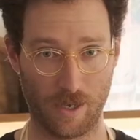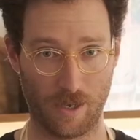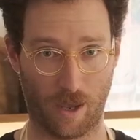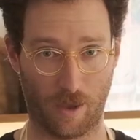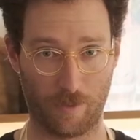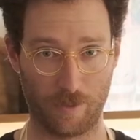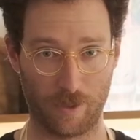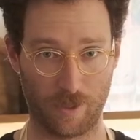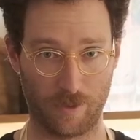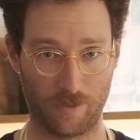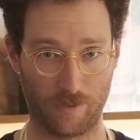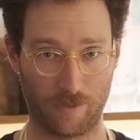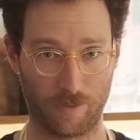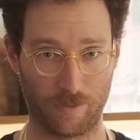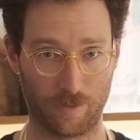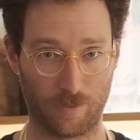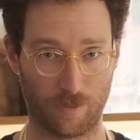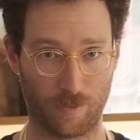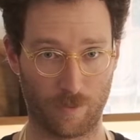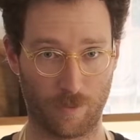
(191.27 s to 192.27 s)
I mean,
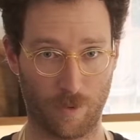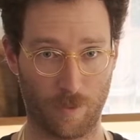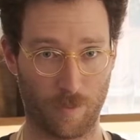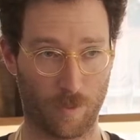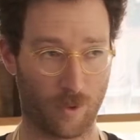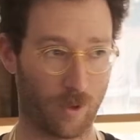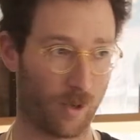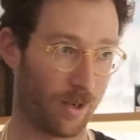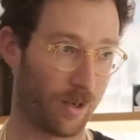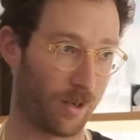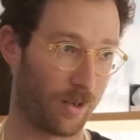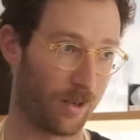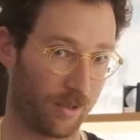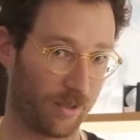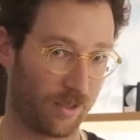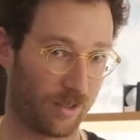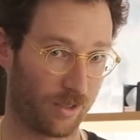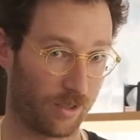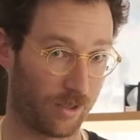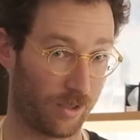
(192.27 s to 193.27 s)
what more
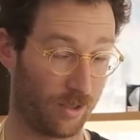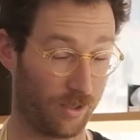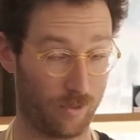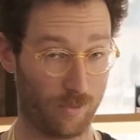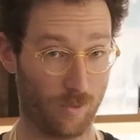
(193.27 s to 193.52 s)
could you